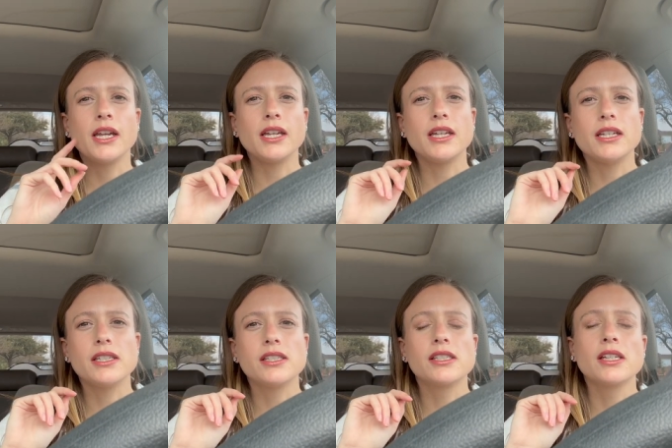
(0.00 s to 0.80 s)

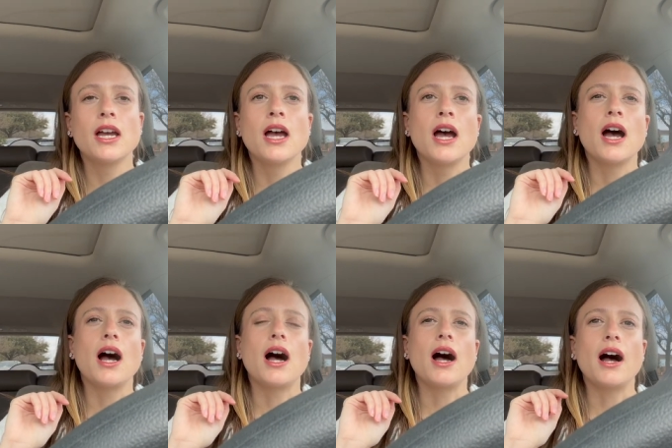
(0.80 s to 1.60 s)
is
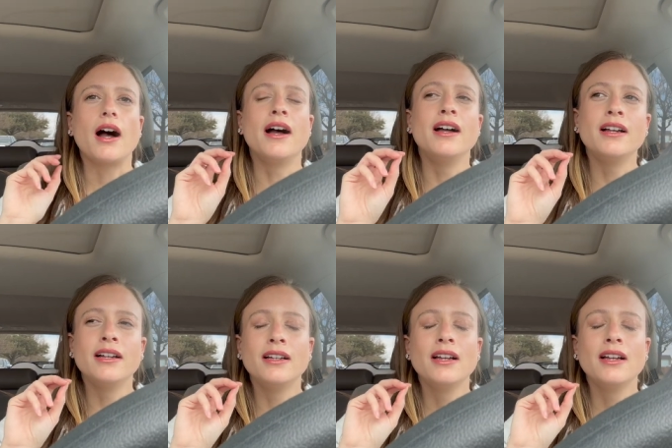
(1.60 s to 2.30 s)
uh,